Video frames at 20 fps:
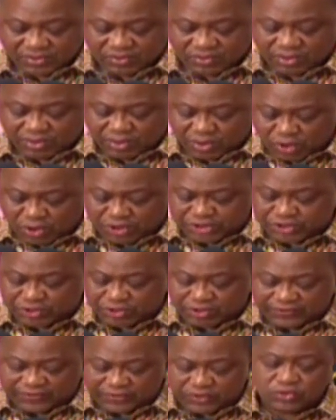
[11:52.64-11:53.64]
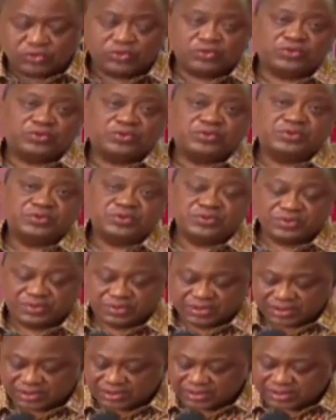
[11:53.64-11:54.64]
We will also review
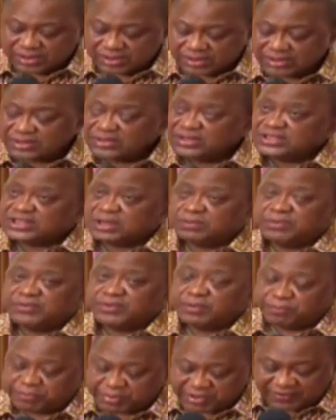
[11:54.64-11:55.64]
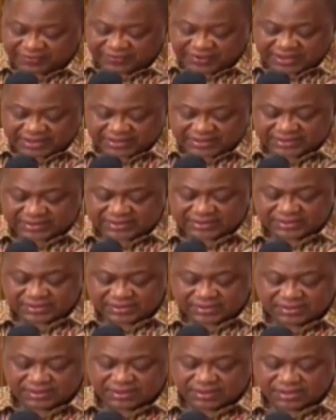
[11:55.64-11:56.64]
some of the previous
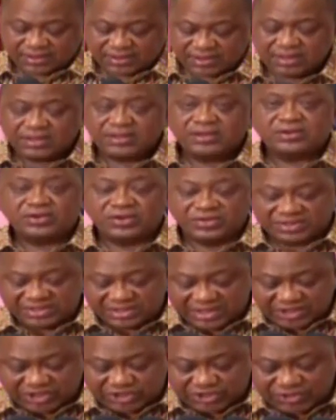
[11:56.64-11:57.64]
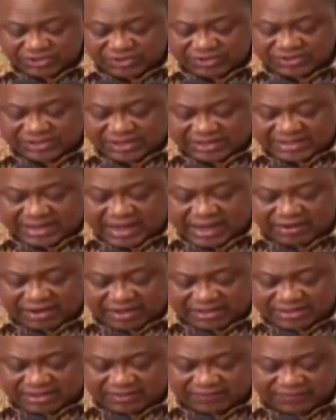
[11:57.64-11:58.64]
concessions and
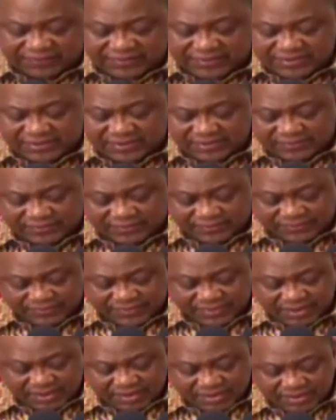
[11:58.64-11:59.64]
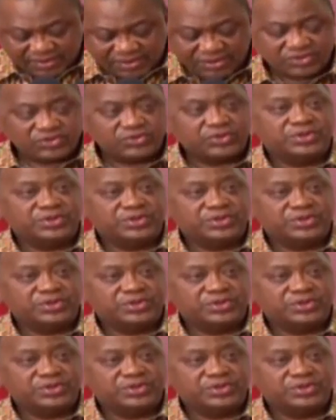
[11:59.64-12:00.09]
directives to